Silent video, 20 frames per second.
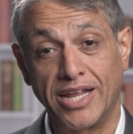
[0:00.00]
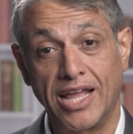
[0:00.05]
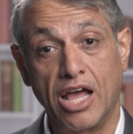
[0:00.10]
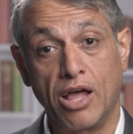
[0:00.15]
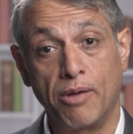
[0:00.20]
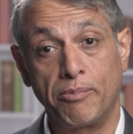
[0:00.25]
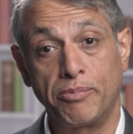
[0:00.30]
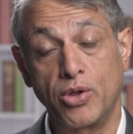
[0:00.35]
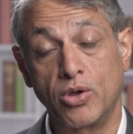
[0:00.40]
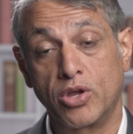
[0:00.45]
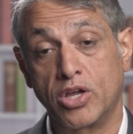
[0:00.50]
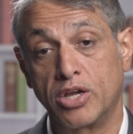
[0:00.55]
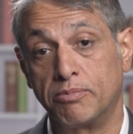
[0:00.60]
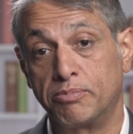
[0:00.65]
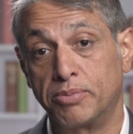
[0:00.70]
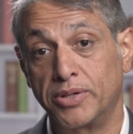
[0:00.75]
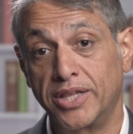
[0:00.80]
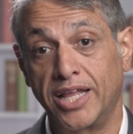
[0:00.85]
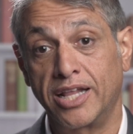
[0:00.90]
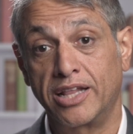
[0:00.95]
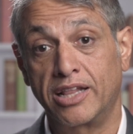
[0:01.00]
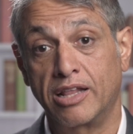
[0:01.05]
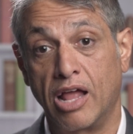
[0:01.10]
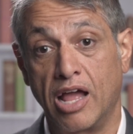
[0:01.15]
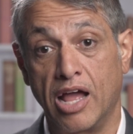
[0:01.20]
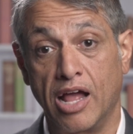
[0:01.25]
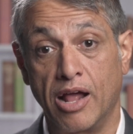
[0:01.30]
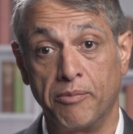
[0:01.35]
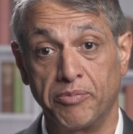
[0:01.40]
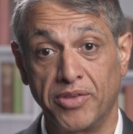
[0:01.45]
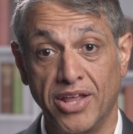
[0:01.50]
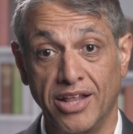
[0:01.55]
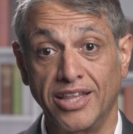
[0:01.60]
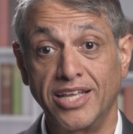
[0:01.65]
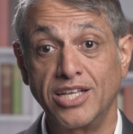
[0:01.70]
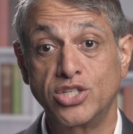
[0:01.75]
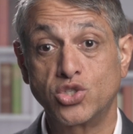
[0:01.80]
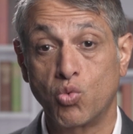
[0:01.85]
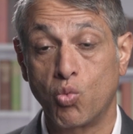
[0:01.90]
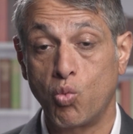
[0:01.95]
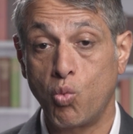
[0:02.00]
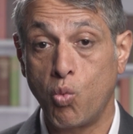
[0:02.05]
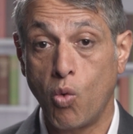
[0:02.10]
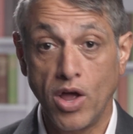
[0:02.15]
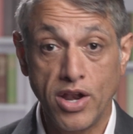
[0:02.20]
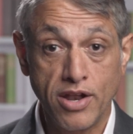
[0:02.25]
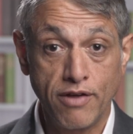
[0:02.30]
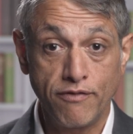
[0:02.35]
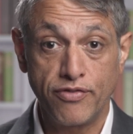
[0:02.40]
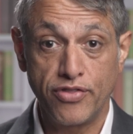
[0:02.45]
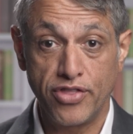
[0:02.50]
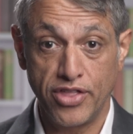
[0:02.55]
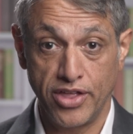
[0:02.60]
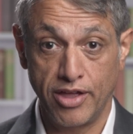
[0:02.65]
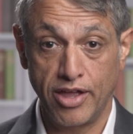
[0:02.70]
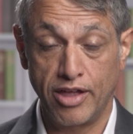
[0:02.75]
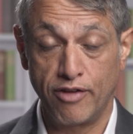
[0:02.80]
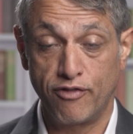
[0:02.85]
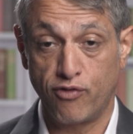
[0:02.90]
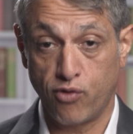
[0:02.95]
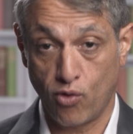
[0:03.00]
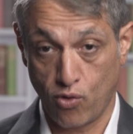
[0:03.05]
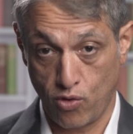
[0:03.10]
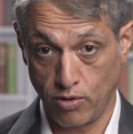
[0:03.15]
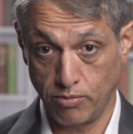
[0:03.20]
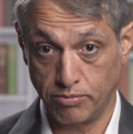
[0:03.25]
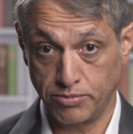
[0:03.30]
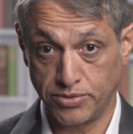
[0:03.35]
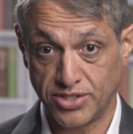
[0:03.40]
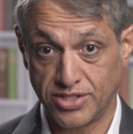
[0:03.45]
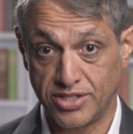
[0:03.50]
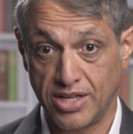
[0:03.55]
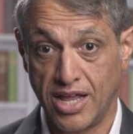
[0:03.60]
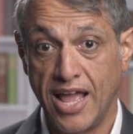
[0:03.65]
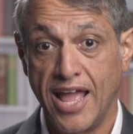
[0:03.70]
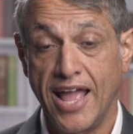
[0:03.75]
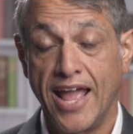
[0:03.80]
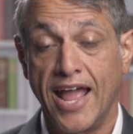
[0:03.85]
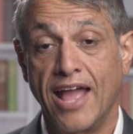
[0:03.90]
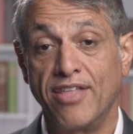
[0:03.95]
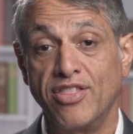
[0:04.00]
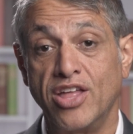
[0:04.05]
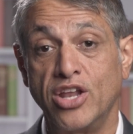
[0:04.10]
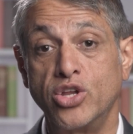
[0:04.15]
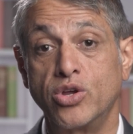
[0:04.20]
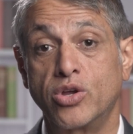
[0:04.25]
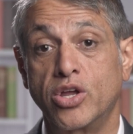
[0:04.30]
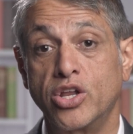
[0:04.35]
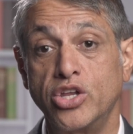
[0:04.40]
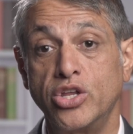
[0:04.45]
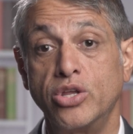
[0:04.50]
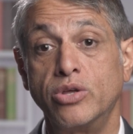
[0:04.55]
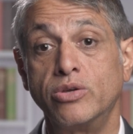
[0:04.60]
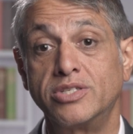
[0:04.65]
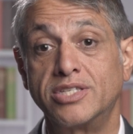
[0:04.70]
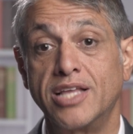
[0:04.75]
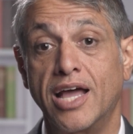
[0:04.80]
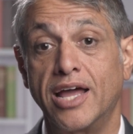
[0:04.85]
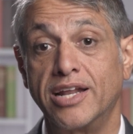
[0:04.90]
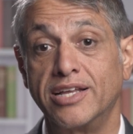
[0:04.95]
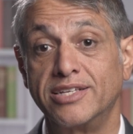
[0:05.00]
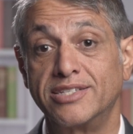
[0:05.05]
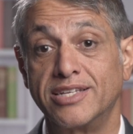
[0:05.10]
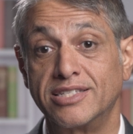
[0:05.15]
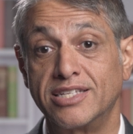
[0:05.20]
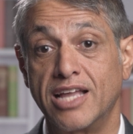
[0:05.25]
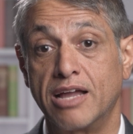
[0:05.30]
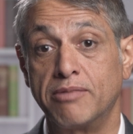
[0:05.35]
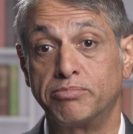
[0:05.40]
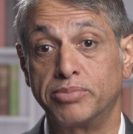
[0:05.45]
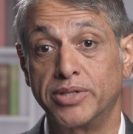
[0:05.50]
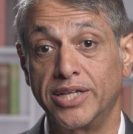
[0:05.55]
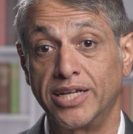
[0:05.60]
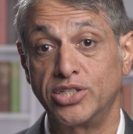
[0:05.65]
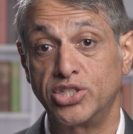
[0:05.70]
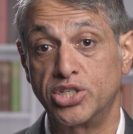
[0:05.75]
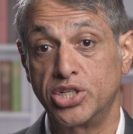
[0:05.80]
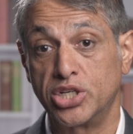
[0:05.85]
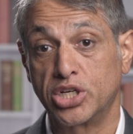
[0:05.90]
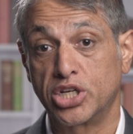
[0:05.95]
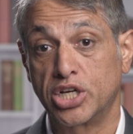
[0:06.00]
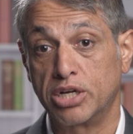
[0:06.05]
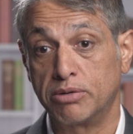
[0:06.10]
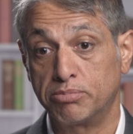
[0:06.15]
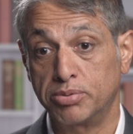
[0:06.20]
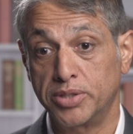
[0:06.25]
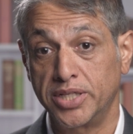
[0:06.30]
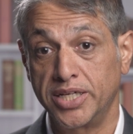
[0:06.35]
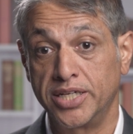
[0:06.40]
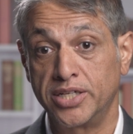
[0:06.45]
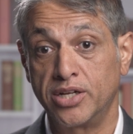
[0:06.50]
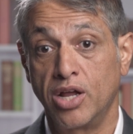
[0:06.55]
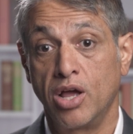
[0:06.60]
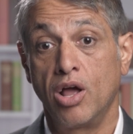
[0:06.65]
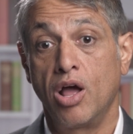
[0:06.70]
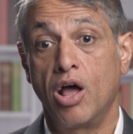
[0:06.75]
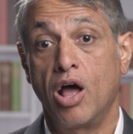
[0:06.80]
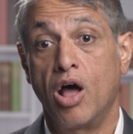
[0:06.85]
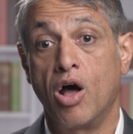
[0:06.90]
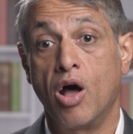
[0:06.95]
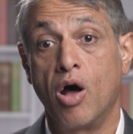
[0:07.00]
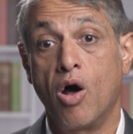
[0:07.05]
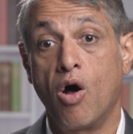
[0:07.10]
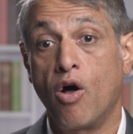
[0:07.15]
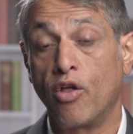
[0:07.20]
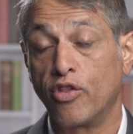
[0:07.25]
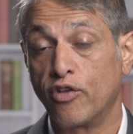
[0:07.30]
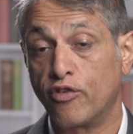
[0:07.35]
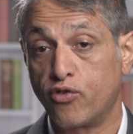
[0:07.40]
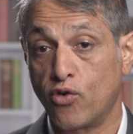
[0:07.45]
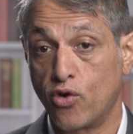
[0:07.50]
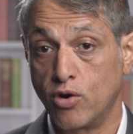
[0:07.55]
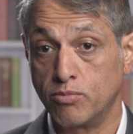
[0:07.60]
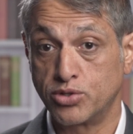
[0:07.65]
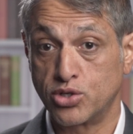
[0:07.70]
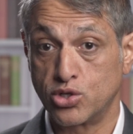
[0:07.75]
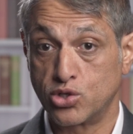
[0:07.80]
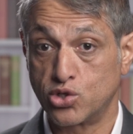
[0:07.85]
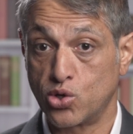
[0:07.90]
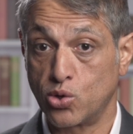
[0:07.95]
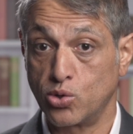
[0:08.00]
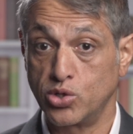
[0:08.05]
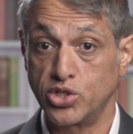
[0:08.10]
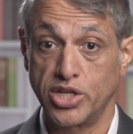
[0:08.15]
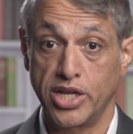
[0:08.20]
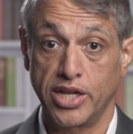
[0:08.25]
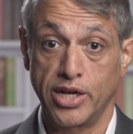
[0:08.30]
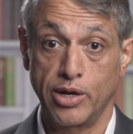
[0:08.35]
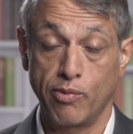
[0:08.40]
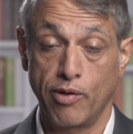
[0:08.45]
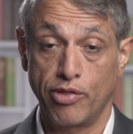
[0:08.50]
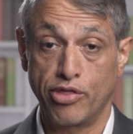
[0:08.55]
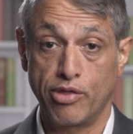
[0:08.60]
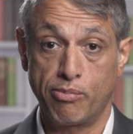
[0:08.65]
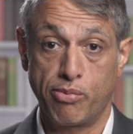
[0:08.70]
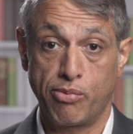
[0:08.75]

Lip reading: help you complete at least one of the forms, and then you can use that as a template to complete all the forms associated with the